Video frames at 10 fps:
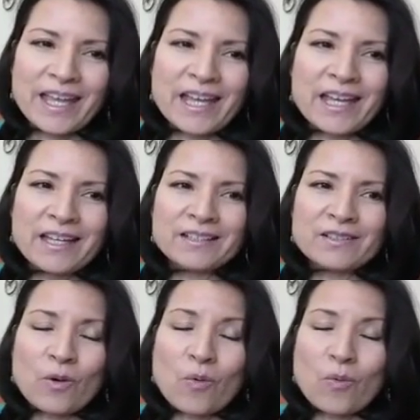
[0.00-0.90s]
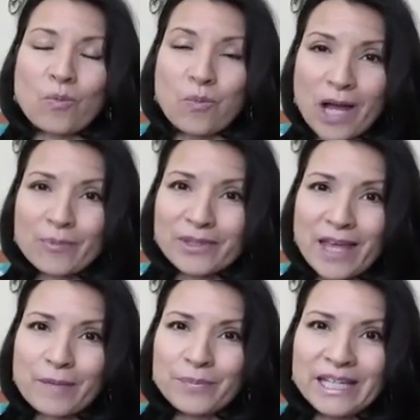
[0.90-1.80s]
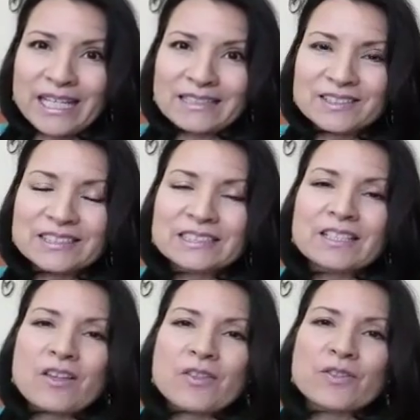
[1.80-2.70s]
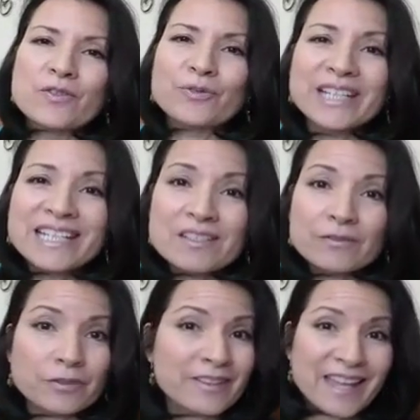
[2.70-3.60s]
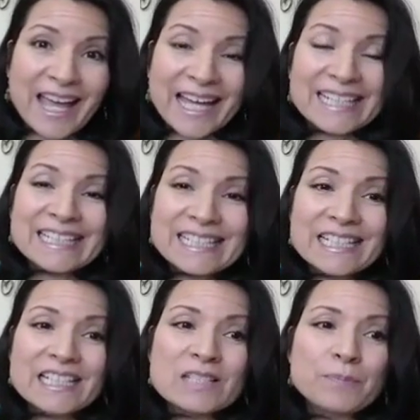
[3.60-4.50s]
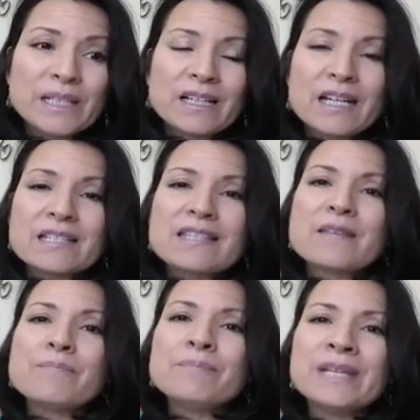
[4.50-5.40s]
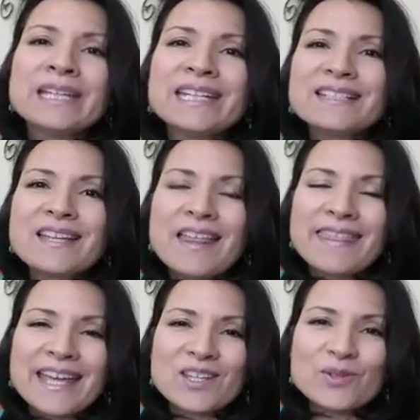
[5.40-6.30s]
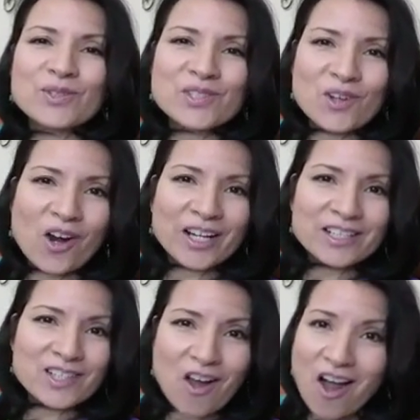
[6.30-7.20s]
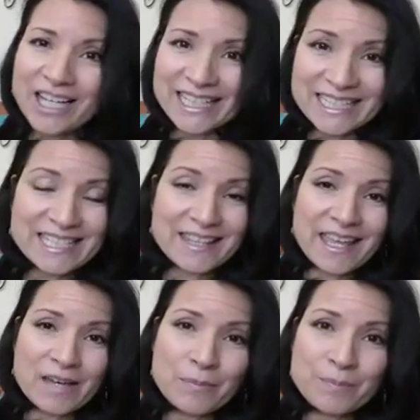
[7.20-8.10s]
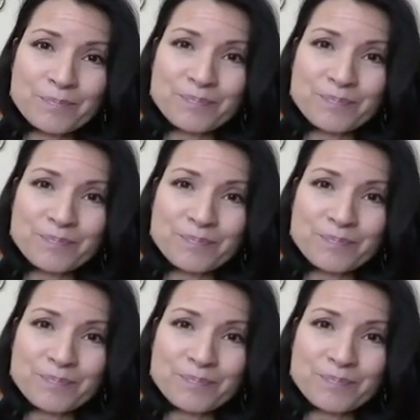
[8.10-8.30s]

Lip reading: And why would that be? The reason for that is because the minute that you start talking to them,